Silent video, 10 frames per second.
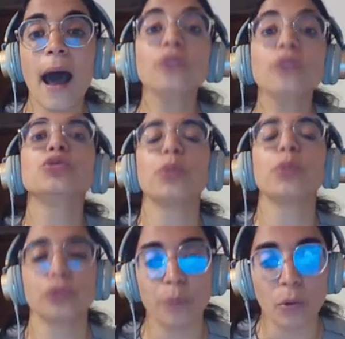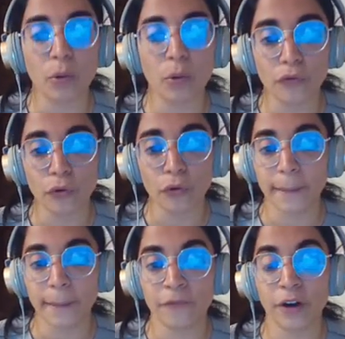output power
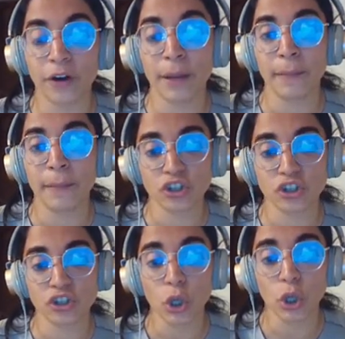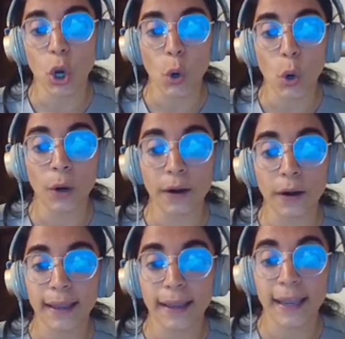from a machine
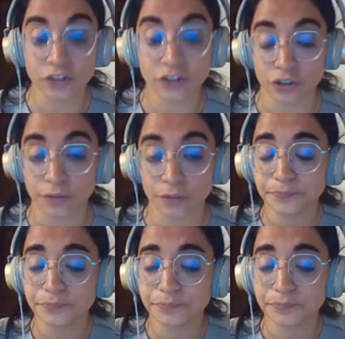or engine.